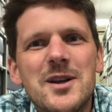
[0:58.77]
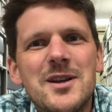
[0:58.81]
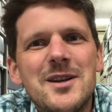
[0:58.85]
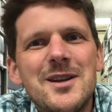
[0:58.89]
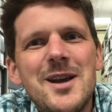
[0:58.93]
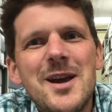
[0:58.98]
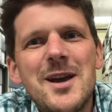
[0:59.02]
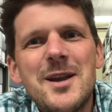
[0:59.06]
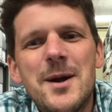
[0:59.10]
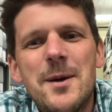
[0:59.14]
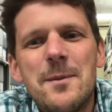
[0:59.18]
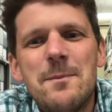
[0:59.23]

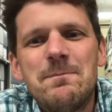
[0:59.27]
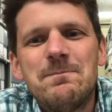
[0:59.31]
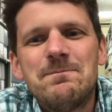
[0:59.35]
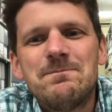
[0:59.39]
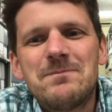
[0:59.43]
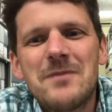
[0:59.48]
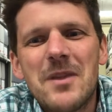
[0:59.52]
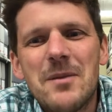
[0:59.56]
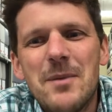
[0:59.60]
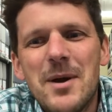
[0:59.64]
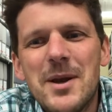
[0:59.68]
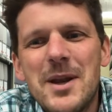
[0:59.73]
Indiana.
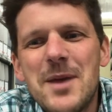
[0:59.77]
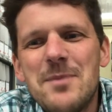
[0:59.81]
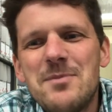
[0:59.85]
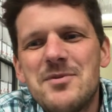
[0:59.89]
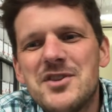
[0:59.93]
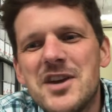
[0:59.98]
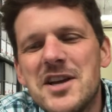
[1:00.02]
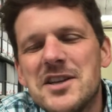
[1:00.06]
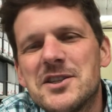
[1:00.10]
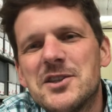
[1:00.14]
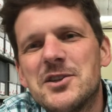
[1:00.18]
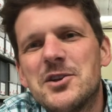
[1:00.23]
My name is
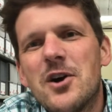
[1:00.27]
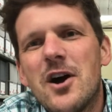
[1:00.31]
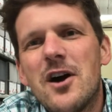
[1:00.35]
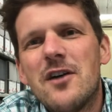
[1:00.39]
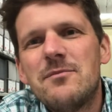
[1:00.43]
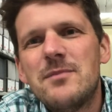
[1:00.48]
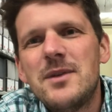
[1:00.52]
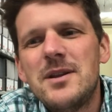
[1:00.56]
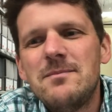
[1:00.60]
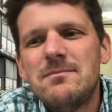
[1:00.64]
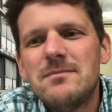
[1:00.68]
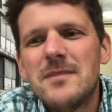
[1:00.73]
Jason
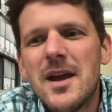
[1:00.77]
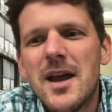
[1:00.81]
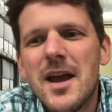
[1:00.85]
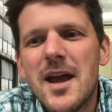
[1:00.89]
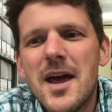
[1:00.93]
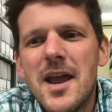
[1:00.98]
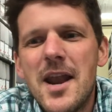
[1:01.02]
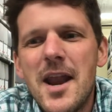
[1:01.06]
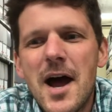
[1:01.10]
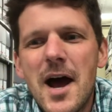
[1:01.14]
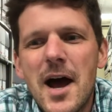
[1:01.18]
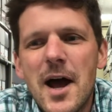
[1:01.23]
Kauffman,
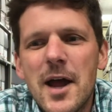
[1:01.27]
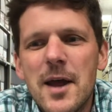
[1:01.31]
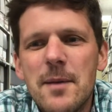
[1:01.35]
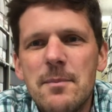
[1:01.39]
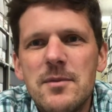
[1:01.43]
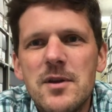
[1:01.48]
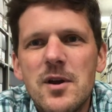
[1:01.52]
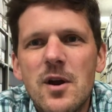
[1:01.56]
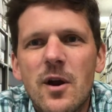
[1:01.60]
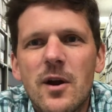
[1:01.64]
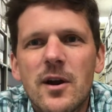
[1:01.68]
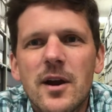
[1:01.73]
and I'm
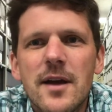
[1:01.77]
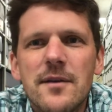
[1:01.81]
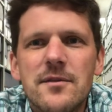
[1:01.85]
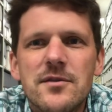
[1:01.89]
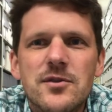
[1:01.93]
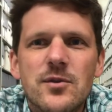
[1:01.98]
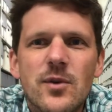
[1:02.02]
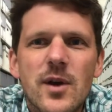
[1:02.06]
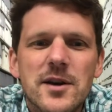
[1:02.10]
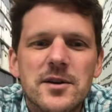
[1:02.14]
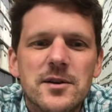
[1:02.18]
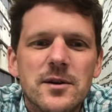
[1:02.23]
the Archives
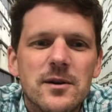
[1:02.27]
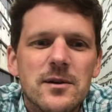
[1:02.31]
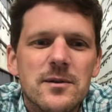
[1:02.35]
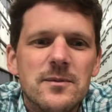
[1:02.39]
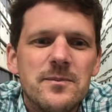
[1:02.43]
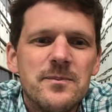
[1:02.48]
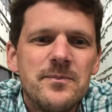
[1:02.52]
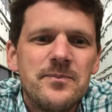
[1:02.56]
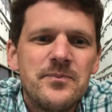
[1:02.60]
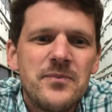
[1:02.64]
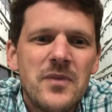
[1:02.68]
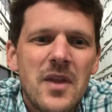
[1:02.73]
Director.
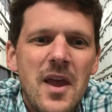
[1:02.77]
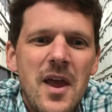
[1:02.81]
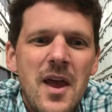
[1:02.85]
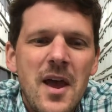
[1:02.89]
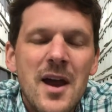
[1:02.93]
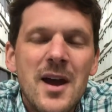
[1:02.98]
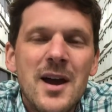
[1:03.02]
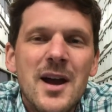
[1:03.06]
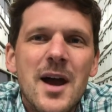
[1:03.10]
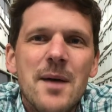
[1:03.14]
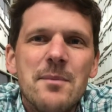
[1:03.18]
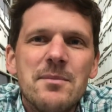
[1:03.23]

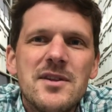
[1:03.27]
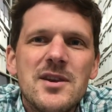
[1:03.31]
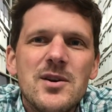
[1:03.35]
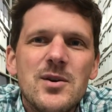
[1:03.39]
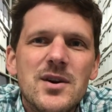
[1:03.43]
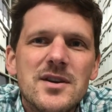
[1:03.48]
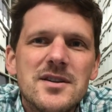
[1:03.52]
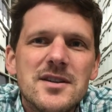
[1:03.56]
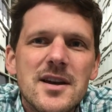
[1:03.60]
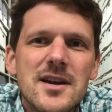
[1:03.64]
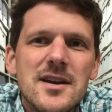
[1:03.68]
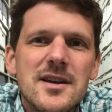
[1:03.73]

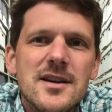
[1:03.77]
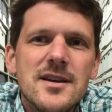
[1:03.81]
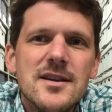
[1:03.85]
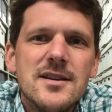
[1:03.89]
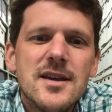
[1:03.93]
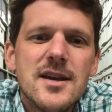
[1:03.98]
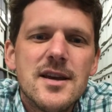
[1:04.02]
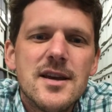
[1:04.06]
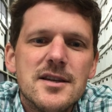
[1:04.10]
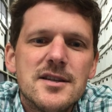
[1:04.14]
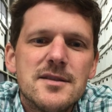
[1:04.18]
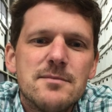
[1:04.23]
MCUSA is
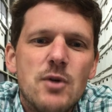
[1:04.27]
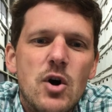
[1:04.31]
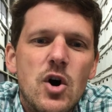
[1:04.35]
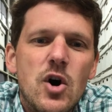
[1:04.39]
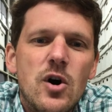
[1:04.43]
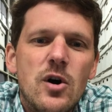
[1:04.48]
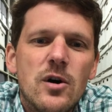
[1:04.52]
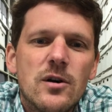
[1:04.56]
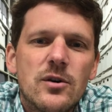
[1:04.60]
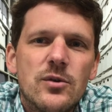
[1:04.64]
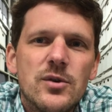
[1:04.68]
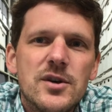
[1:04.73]

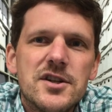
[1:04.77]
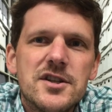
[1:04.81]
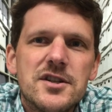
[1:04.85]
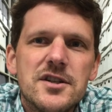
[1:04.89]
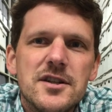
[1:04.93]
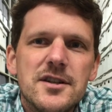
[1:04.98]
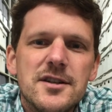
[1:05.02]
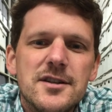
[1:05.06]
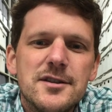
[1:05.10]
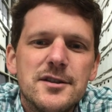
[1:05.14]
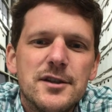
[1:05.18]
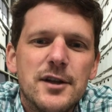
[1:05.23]
small
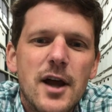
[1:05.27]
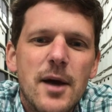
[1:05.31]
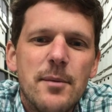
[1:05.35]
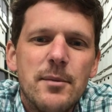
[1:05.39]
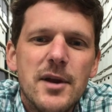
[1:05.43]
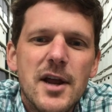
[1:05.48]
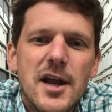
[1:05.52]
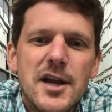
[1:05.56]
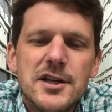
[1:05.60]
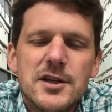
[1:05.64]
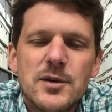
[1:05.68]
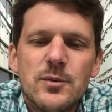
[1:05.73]
Christian
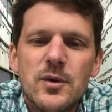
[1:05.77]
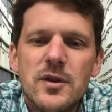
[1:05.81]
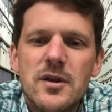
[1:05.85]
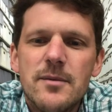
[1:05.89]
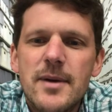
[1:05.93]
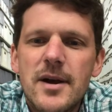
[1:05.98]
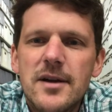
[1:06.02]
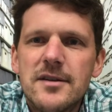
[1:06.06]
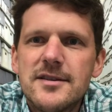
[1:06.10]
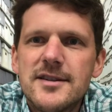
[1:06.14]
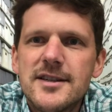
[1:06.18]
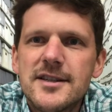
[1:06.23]
denomination with
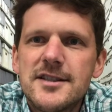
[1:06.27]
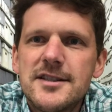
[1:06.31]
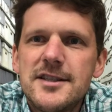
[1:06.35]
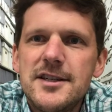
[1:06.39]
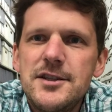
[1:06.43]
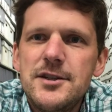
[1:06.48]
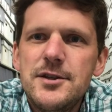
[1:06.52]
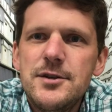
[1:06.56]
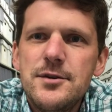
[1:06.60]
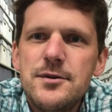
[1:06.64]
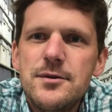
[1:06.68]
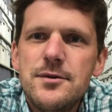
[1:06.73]
about
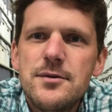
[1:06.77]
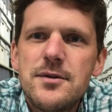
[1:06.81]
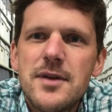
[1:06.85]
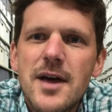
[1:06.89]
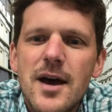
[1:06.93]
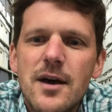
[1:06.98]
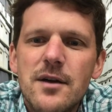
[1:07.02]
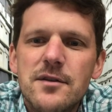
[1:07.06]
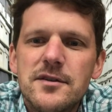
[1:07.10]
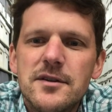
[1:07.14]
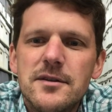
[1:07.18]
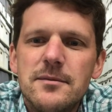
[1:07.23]

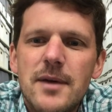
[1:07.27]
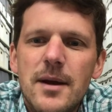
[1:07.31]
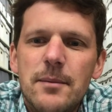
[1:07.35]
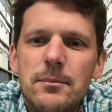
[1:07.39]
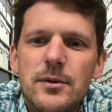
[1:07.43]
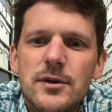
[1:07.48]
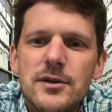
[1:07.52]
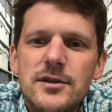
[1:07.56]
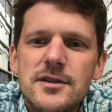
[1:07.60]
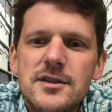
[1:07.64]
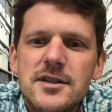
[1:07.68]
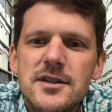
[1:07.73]
62,000
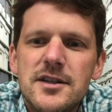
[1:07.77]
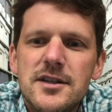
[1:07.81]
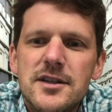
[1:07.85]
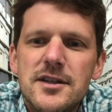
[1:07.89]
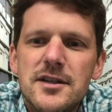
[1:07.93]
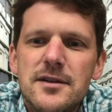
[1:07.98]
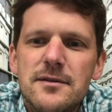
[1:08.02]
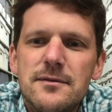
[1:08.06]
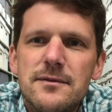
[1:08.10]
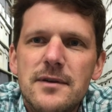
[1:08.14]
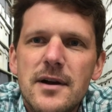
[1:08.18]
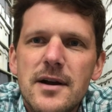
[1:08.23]
members
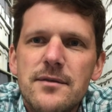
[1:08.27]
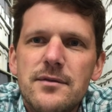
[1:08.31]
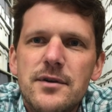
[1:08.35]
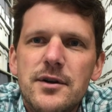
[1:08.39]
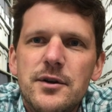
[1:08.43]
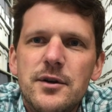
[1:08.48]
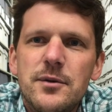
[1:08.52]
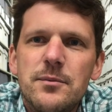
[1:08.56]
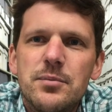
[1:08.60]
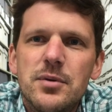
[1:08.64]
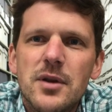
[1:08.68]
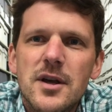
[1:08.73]
in
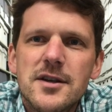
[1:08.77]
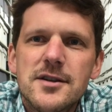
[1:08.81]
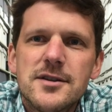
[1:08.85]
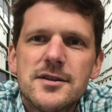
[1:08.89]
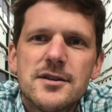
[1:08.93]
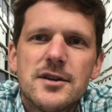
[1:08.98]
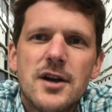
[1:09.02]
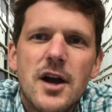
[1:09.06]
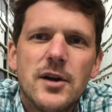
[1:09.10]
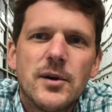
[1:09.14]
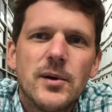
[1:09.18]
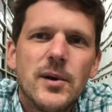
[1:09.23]
500
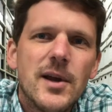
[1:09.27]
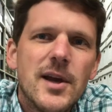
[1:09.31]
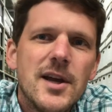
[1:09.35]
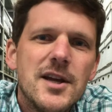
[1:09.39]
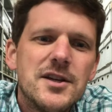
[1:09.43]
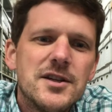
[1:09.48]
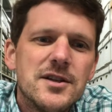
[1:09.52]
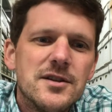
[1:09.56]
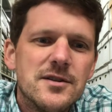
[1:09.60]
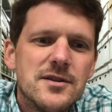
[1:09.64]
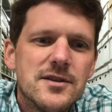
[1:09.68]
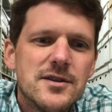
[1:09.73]
plus
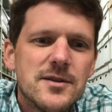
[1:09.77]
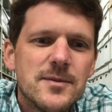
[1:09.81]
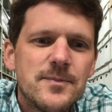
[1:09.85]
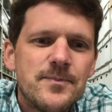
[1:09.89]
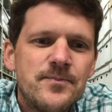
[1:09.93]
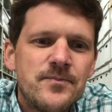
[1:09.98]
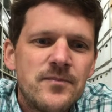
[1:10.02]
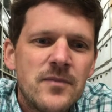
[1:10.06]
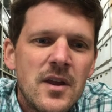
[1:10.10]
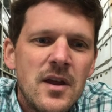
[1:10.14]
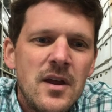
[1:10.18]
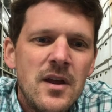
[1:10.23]
congregations.
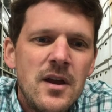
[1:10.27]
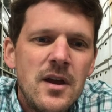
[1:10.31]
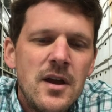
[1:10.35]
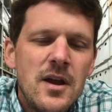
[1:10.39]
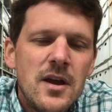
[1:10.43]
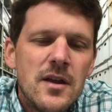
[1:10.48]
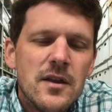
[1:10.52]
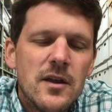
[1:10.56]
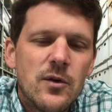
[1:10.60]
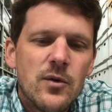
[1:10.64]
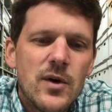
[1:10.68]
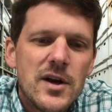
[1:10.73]

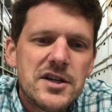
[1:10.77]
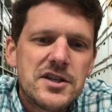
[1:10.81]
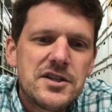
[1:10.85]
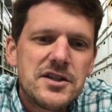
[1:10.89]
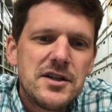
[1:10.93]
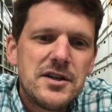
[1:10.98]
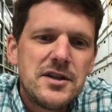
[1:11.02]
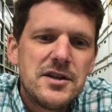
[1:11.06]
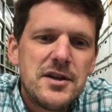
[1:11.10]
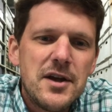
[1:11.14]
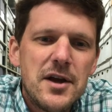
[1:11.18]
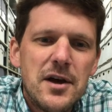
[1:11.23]
The
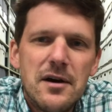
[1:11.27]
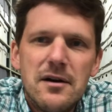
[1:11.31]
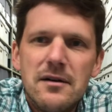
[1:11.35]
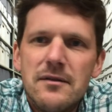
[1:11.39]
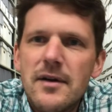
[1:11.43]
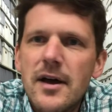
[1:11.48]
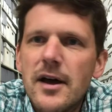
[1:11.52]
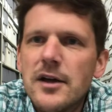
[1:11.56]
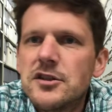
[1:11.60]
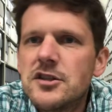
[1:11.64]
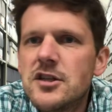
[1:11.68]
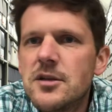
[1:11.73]
question
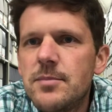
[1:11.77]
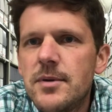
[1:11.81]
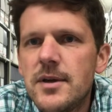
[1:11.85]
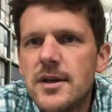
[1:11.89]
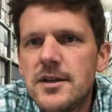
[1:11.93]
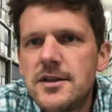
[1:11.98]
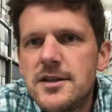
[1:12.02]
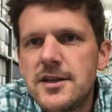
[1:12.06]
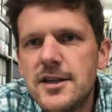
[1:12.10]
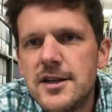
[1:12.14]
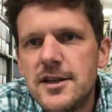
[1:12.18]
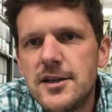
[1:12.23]
of
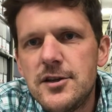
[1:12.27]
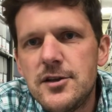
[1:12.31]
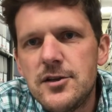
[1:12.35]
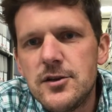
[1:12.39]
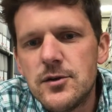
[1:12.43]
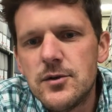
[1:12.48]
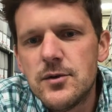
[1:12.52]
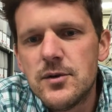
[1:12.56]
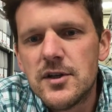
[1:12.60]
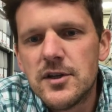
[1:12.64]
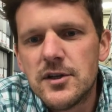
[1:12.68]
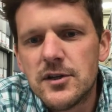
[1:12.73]

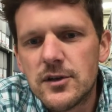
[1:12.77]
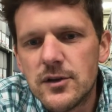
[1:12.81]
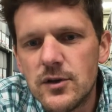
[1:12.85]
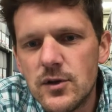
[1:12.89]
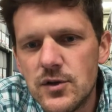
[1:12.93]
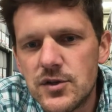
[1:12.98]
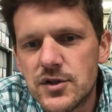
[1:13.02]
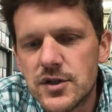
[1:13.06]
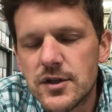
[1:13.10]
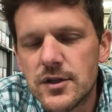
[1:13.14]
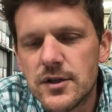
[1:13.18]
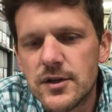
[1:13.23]
LGBTQ
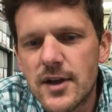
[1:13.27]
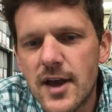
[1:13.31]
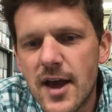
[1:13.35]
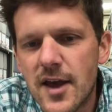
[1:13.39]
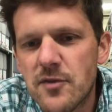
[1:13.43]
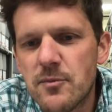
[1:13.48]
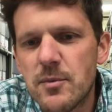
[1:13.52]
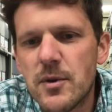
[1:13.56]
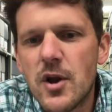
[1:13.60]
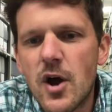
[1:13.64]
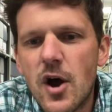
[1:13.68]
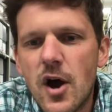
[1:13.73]
inclusion
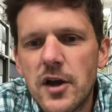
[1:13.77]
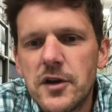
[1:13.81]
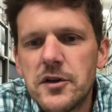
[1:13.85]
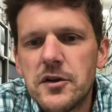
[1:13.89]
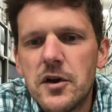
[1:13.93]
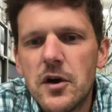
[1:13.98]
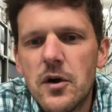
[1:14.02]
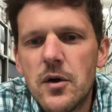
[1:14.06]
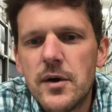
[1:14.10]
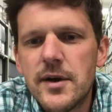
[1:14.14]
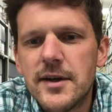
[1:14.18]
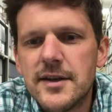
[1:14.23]
has been
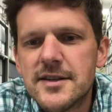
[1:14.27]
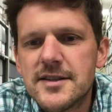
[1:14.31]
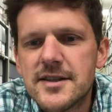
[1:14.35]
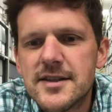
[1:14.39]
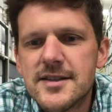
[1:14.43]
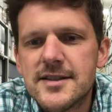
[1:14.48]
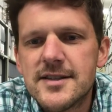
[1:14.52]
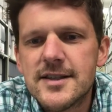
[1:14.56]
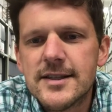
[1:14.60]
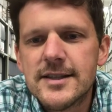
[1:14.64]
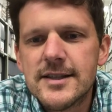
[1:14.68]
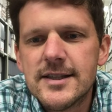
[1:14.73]
ongoing
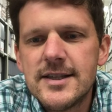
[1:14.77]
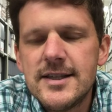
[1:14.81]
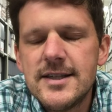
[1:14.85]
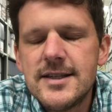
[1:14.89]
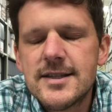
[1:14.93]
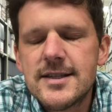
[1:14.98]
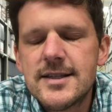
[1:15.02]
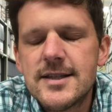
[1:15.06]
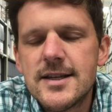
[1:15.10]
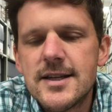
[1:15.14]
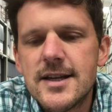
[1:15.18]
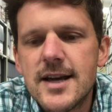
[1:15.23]
since at
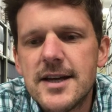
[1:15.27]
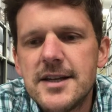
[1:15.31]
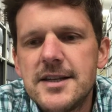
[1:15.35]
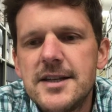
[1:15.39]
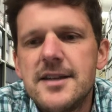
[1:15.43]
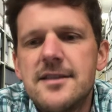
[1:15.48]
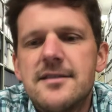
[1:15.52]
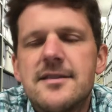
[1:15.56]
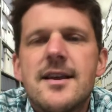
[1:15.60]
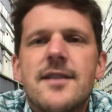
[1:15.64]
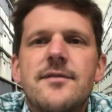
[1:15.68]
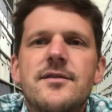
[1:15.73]
least the
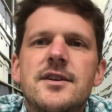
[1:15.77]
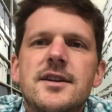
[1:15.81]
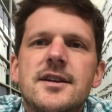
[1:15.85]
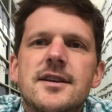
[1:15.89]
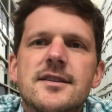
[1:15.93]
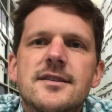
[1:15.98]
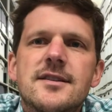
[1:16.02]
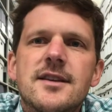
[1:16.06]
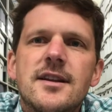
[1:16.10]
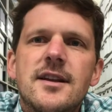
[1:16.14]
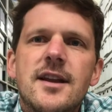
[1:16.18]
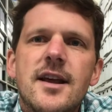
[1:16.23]

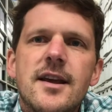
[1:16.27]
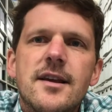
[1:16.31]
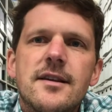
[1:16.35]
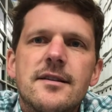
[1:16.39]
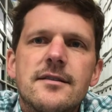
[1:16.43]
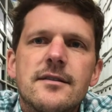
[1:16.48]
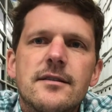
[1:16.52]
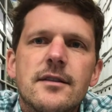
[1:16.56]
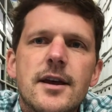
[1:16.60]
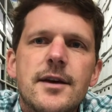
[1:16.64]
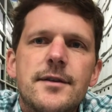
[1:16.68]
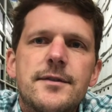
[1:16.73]
1970s and
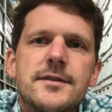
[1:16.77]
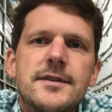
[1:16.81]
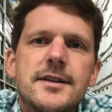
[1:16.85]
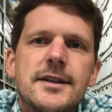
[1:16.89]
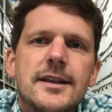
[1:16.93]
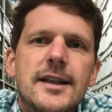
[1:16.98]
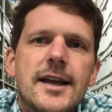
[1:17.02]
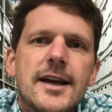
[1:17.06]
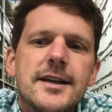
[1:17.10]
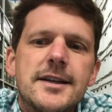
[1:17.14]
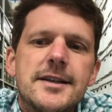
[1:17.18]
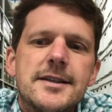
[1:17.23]
has left a
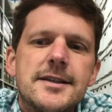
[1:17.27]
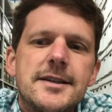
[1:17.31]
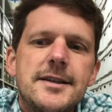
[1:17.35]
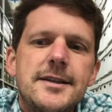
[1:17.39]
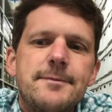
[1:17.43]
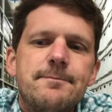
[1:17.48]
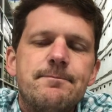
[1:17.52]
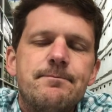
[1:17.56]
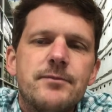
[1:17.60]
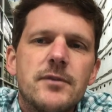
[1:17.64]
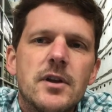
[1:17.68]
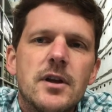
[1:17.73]

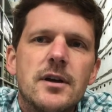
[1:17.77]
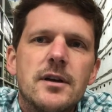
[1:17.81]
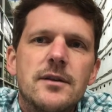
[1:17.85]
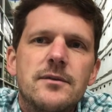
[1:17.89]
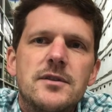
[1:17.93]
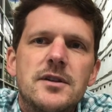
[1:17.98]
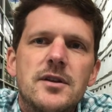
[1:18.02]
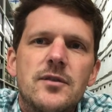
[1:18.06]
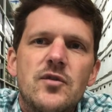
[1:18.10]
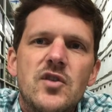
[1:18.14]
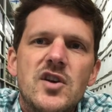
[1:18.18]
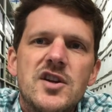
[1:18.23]
legacy
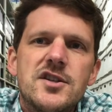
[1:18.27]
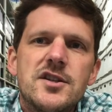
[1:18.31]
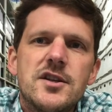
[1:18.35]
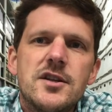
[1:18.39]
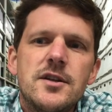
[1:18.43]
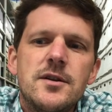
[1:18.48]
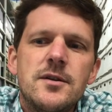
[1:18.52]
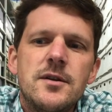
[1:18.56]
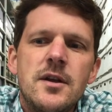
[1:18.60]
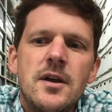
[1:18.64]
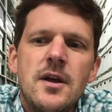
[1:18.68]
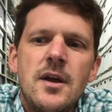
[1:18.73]
of
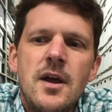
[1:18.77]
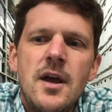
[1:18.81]
division,